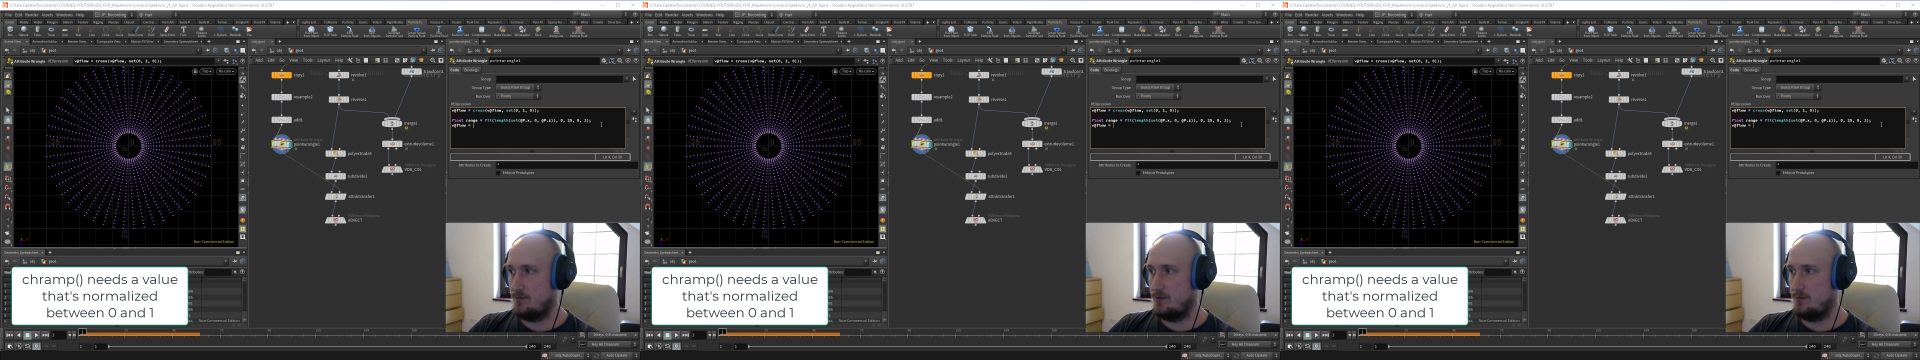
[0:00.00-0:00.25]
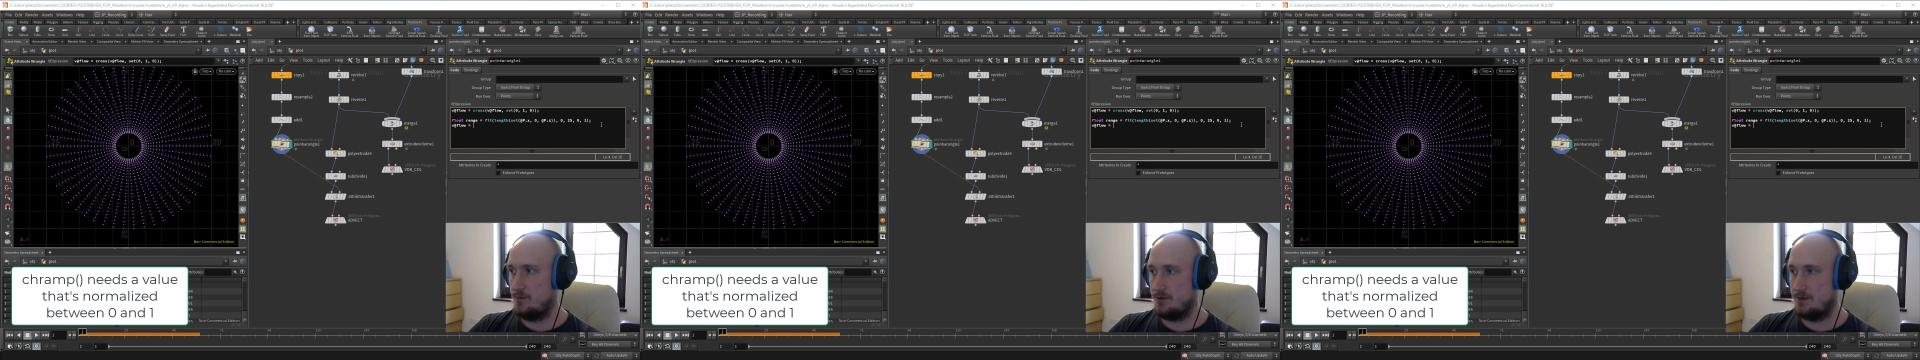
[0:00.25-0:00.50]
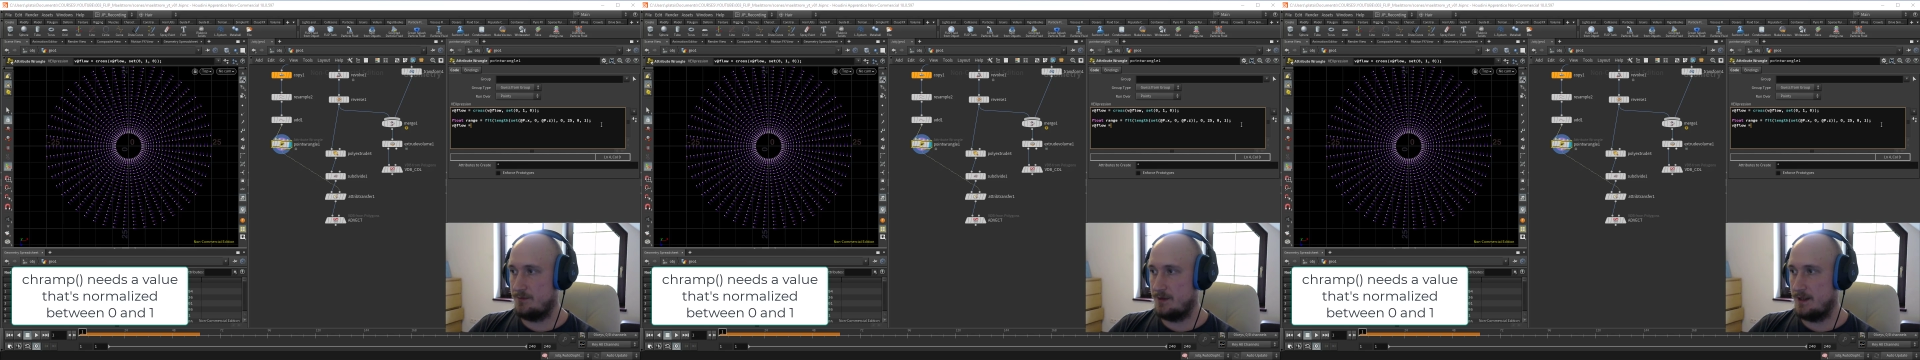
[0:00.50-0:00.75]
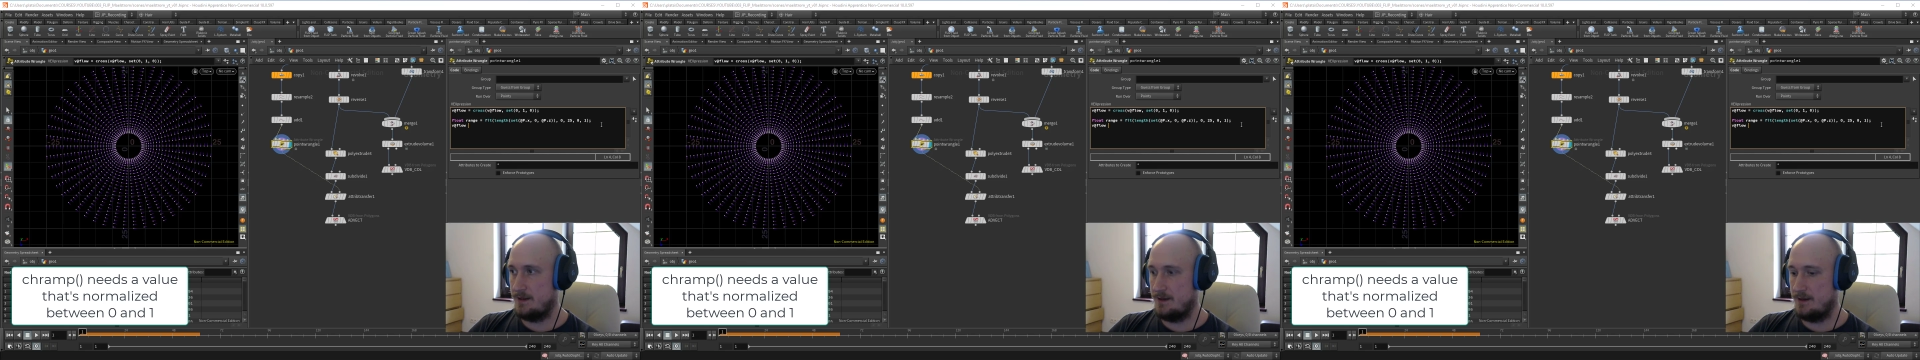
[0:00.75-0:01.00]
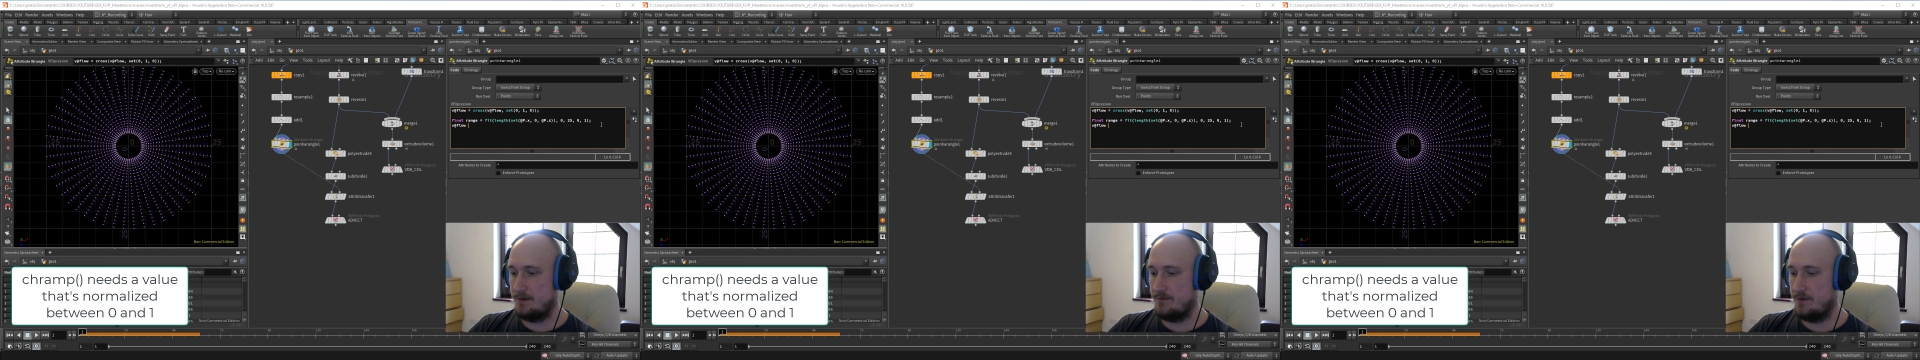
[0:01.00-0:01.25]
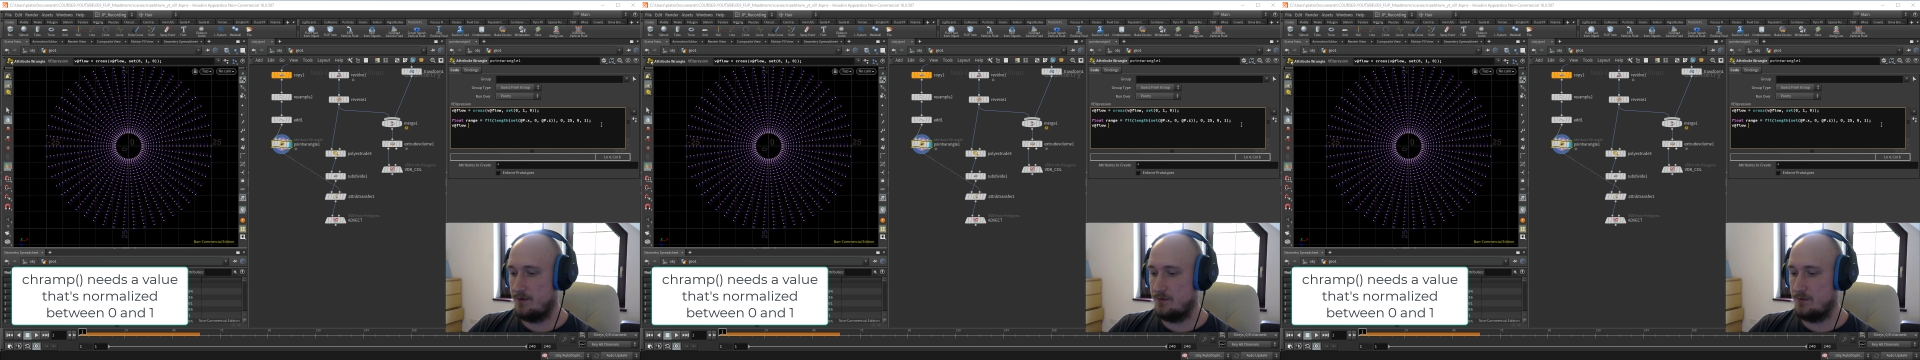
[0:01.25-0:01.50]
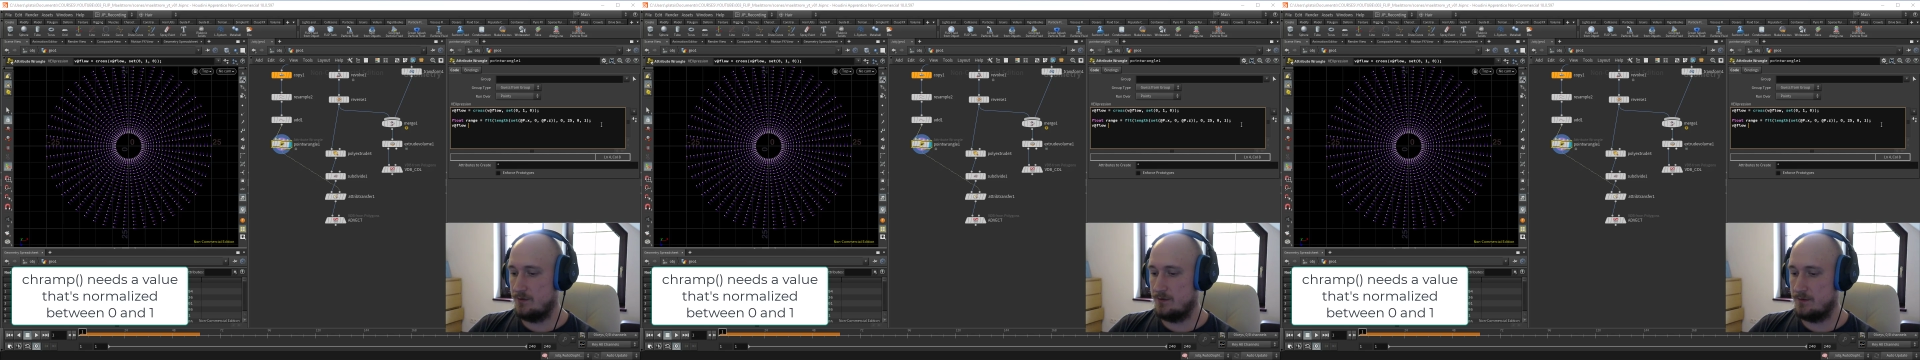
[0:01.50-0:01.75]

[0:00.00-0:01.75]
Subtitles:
will multiply that flow,